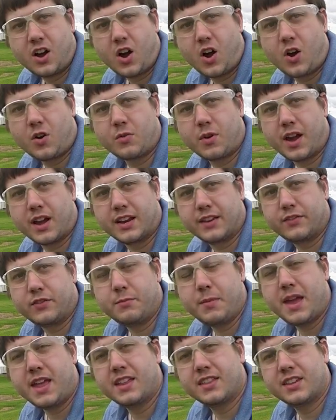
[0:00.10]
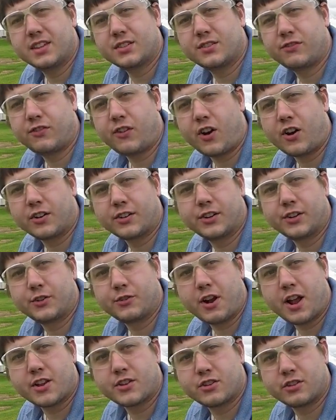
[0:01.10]
Alright, if you made it this far,
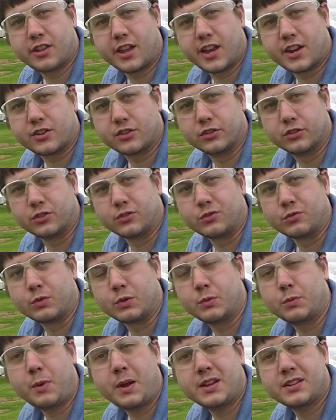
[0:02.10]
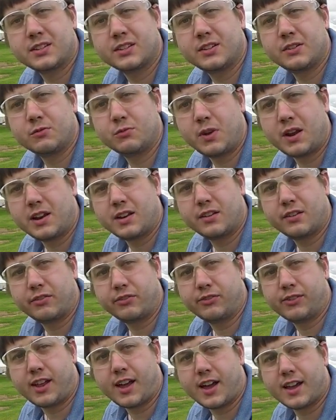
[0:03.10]
congratulations. We're basically ready to
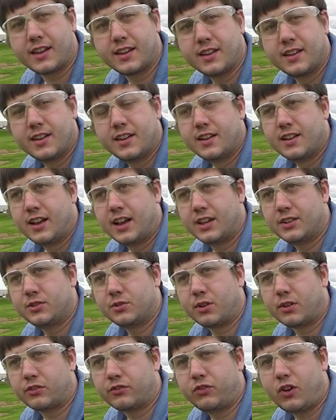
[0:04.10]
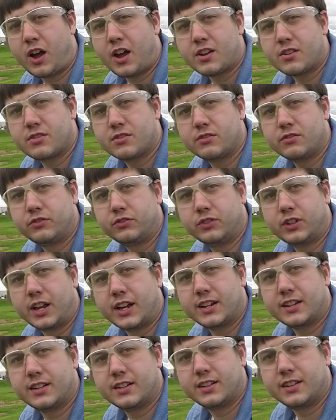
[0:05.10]
fly and do our final
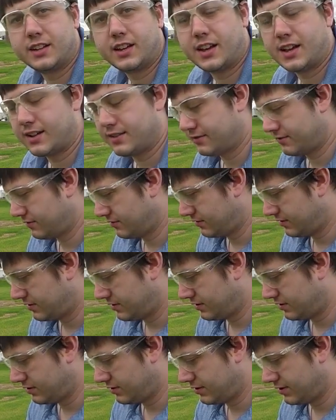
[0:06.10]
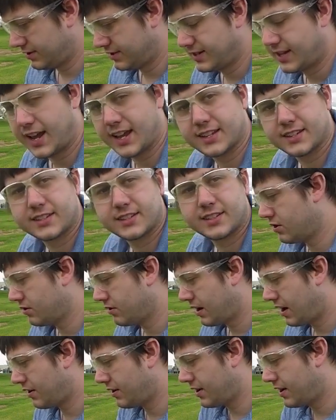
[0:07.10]
flight uh, test. So
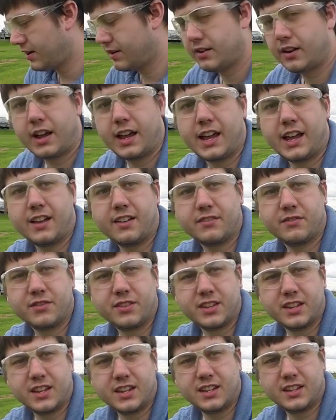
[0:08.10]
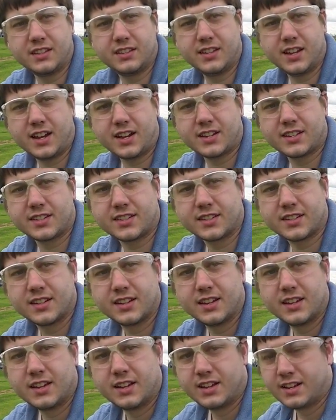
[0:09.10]
out here I have the ducts,
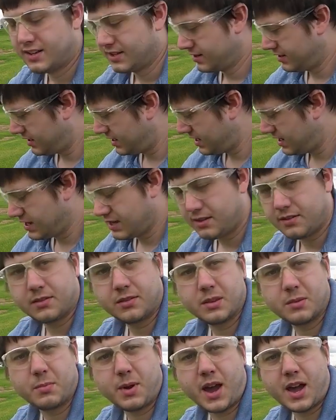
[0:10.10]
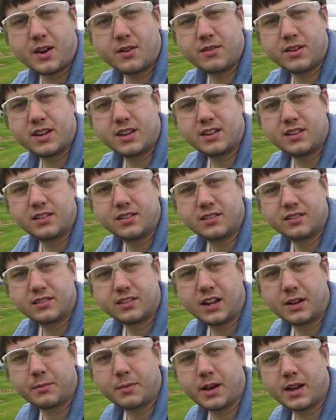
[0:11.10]
the, the battery,
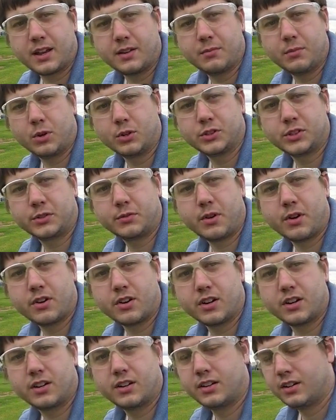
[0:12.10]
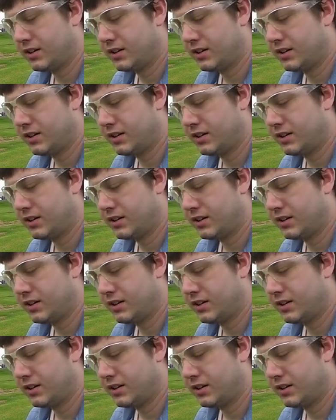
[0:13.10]
got uh, my multi-rotor,